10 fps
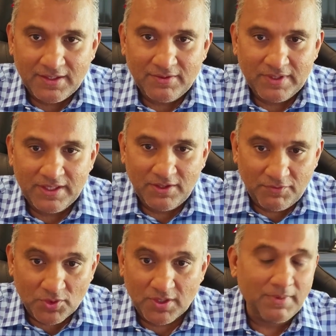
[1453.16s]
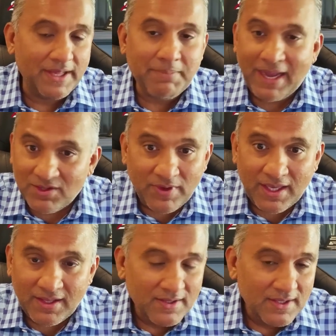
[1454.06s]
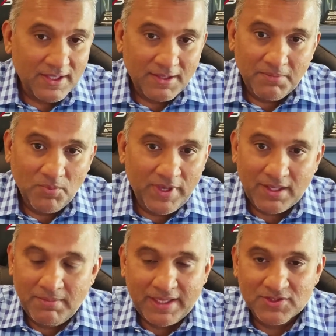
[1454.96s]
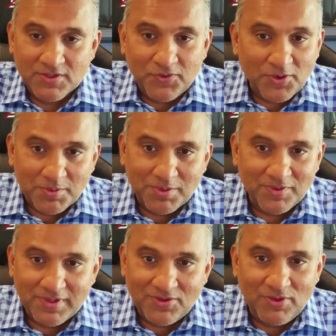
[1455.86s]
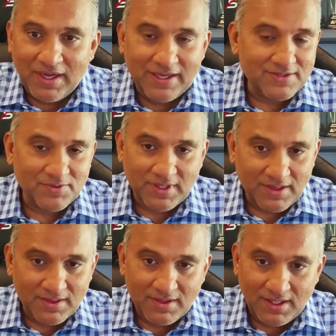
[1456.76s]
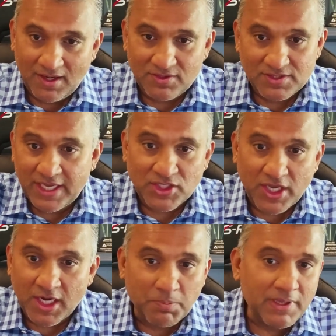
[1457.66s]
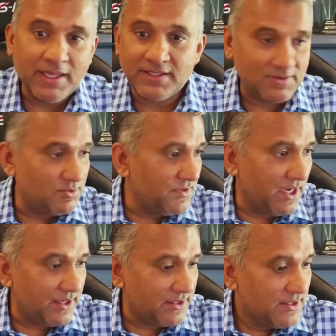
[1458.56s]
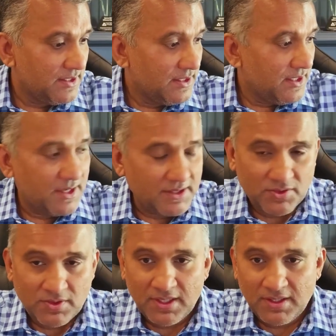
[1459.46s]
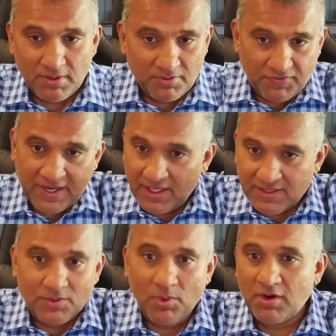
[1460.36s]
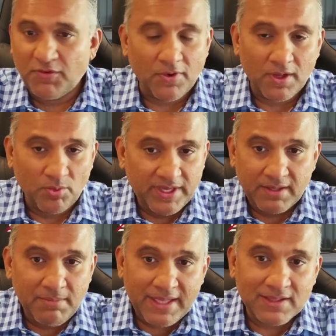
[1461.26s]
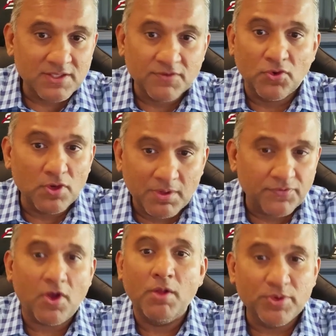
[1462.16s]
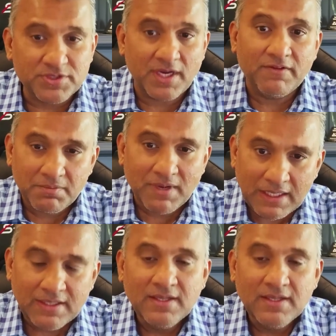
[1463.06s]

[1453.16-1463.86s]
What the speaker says: if you come like, by the way, we can make this affordable with you guys with our Sage Care Plus. We've got a financing waterfall. We can make this affordable for almost everybody.